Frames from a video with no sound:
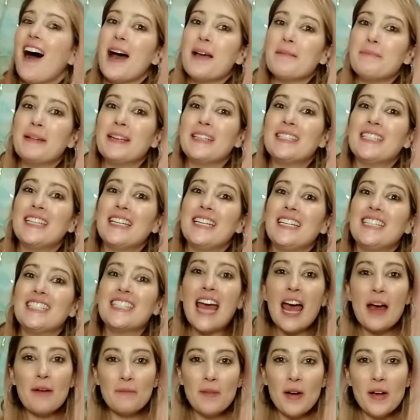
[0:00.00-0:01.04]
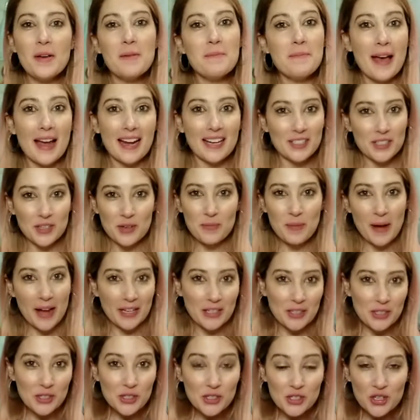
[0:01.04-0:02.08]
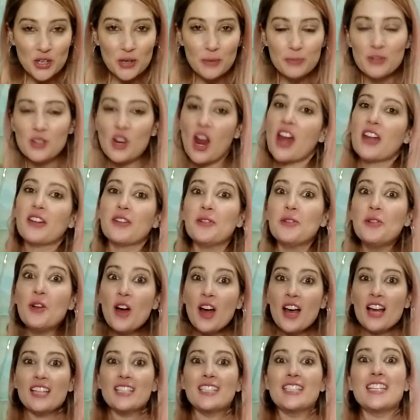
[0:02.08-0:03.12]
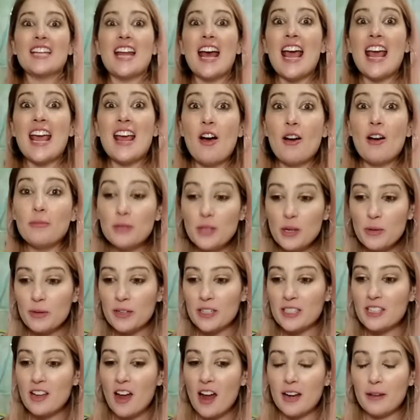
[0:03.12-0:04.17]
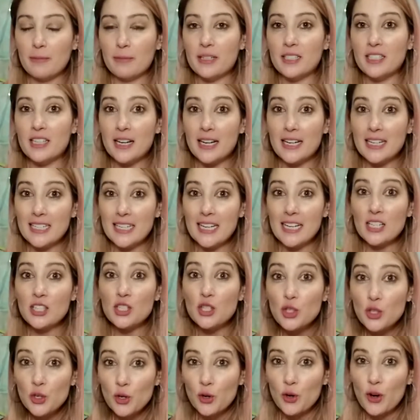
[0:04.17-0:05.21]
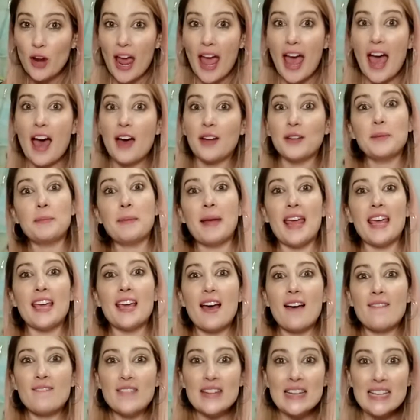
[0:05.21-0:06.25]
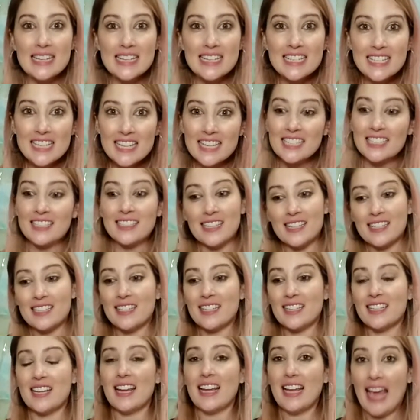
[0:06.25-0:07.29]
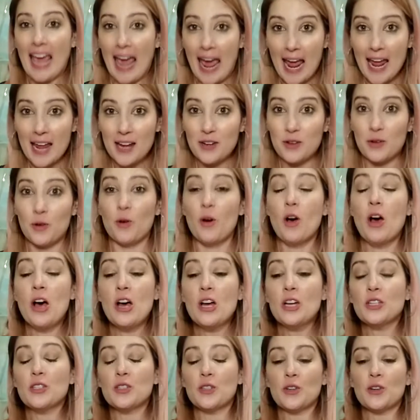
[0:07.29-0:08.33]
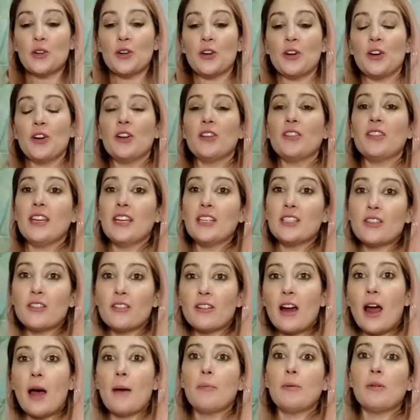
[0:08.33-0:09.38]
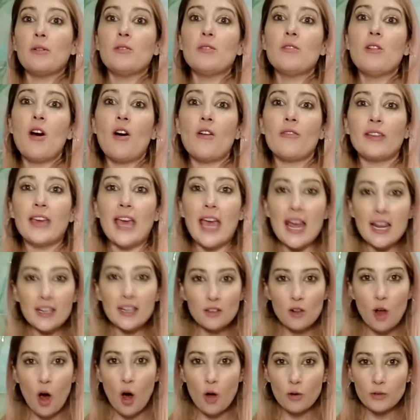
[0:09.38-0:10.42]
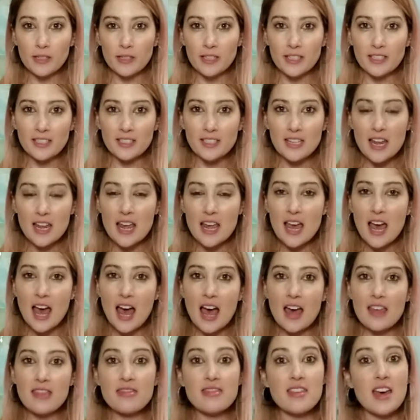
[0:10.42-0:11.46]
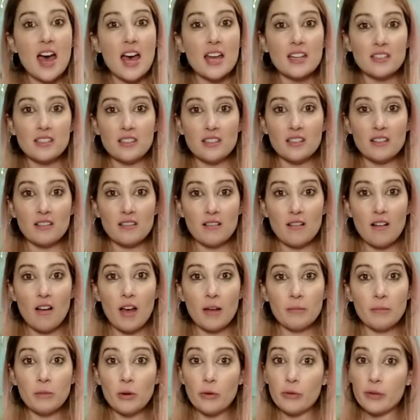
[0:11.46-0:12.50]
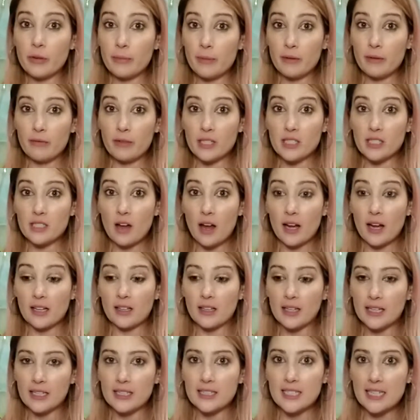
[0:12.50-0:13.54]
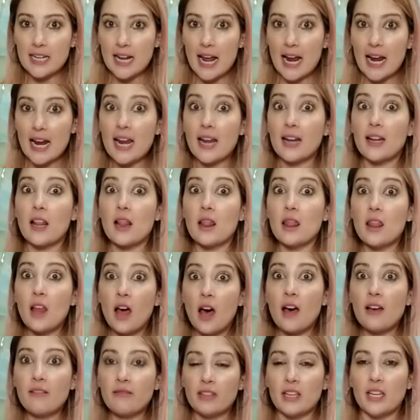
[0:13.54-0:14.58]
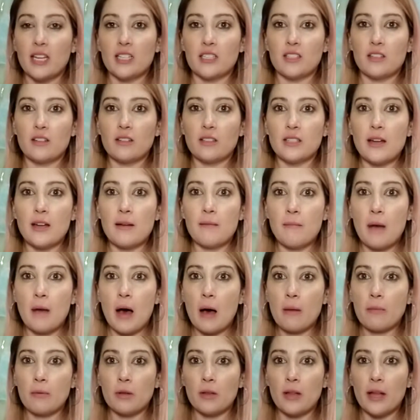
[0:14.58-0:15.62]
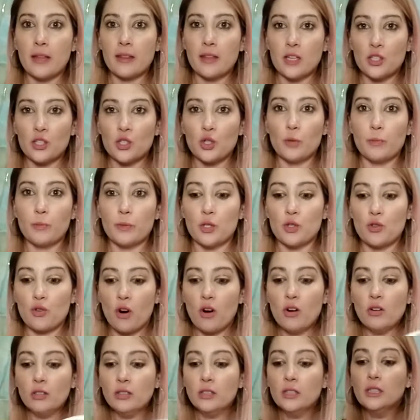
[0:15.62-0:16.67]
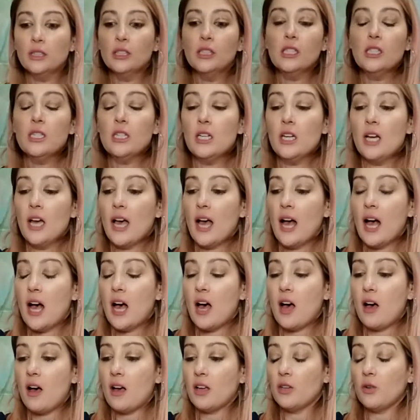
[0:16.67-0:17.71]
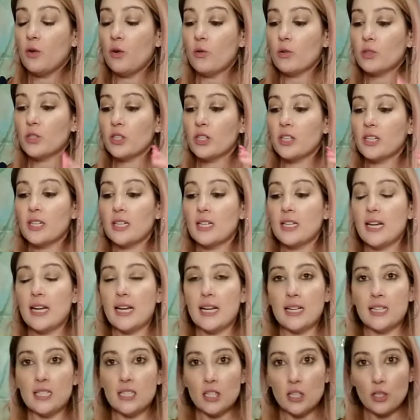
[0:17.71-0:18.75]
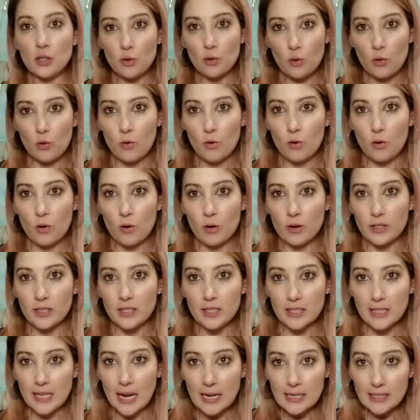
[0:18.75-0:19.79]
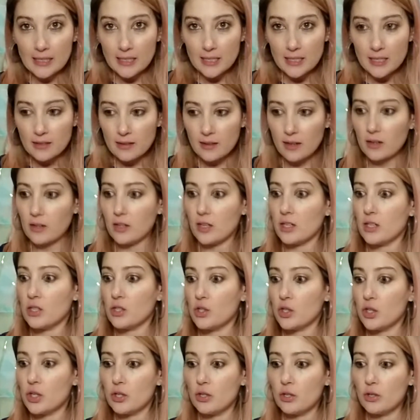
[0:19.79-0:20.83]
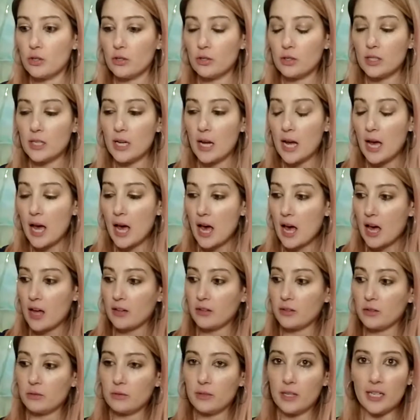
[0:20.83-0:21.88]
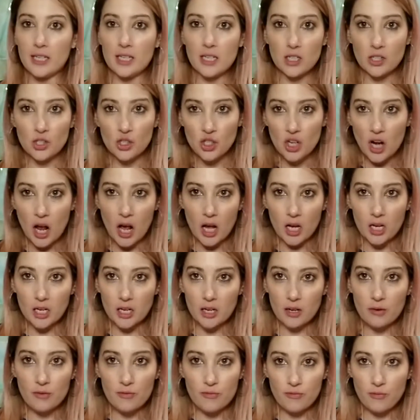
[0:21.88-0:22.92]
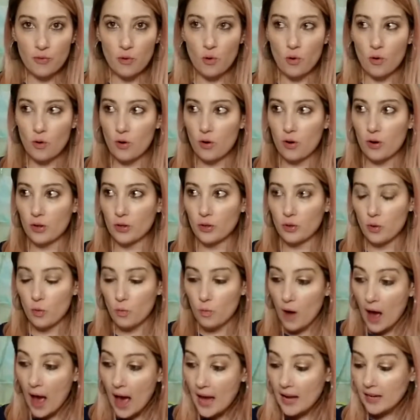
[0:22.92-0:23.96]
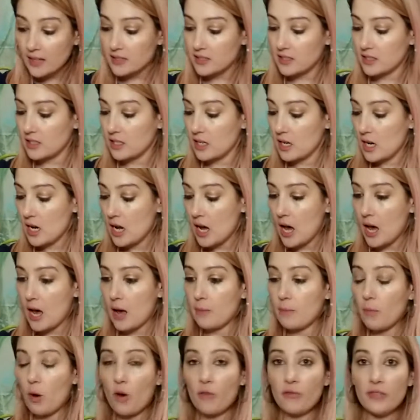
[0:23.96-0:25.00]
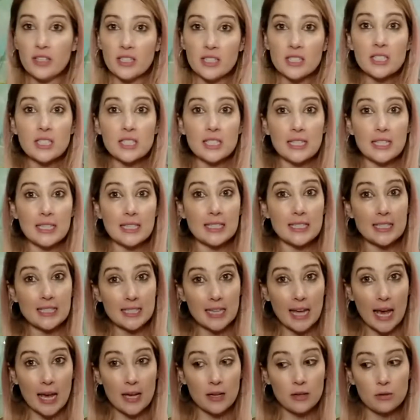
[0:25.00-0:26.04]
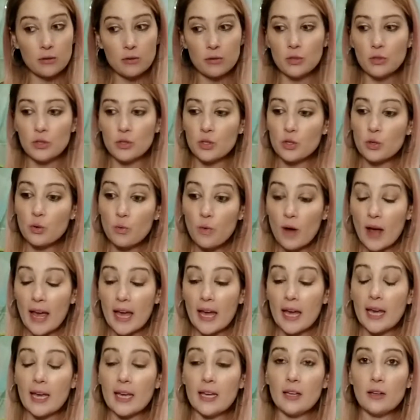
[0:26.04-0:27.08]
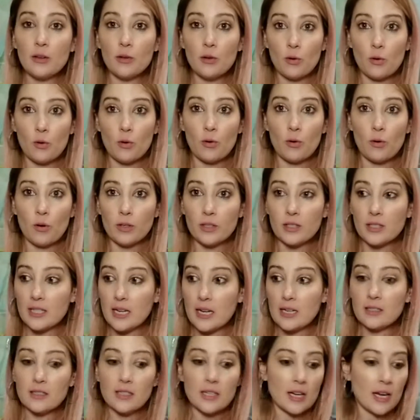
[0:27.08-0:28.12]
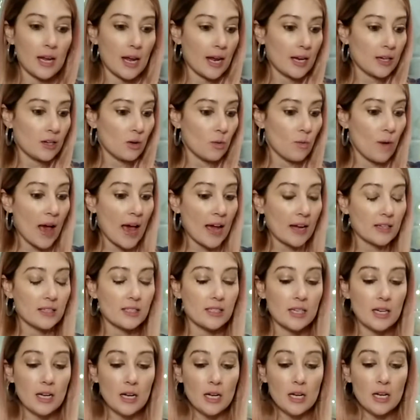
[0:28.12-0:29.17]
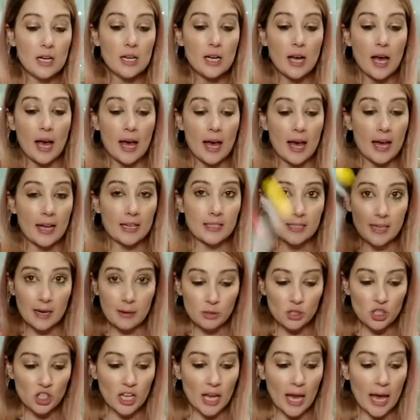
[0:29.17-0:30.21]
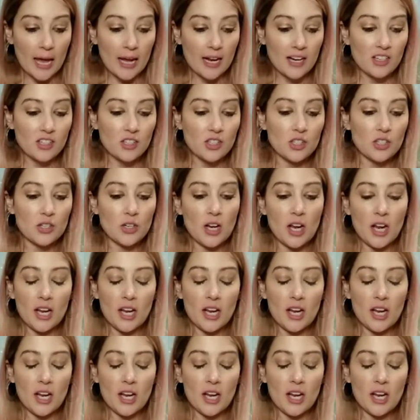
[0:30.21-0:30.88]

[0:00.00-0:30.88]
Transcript: Pixies, and welcome back to my YouTube channel. Today I'm super excited because I'm going to teach you how to make a vanilla scented candle. So these are a couple of candle holders that I'm going to be recycling today, and I love these because they're marble and they're super strong. You're also going to need your scent that you're going to choose. You'll need a jug for your wax, obviously scales to weigh your scent and your wax. Temperature gauge.